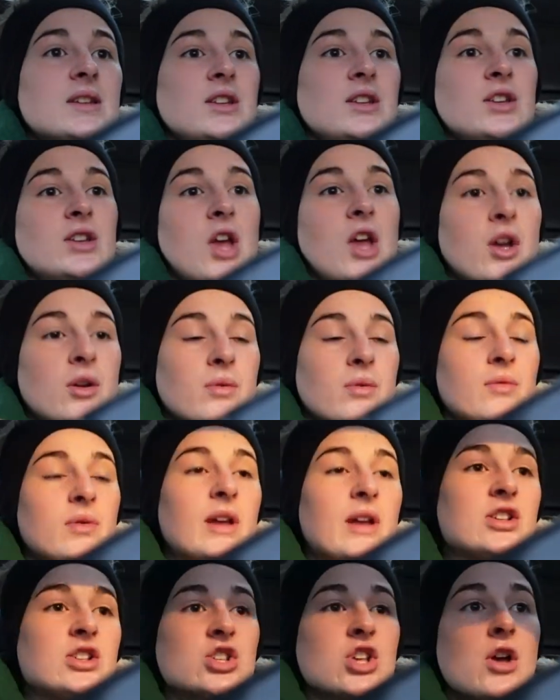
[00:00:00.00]
you know,
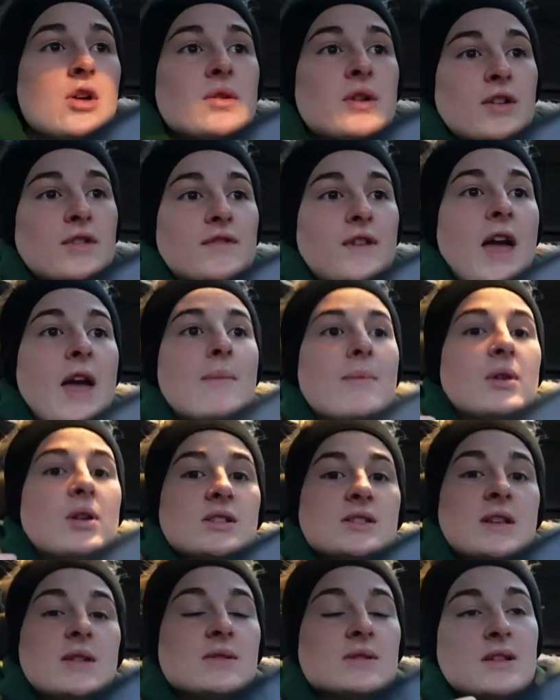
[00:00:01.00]
it's so good for him
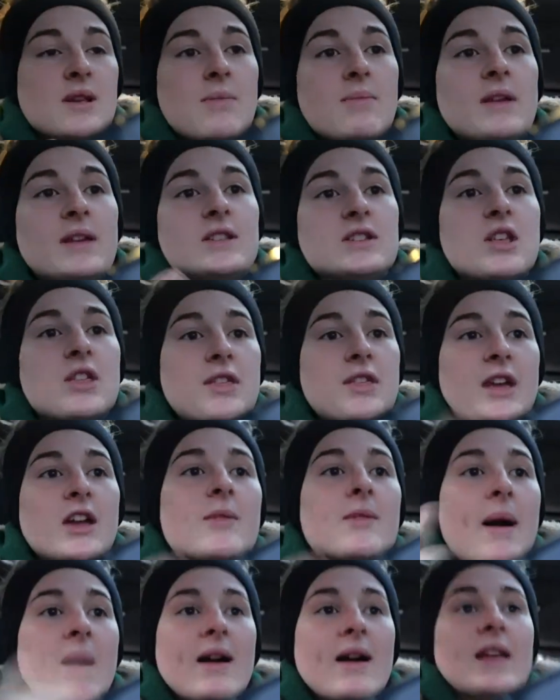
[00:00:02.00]
because there was something to think about,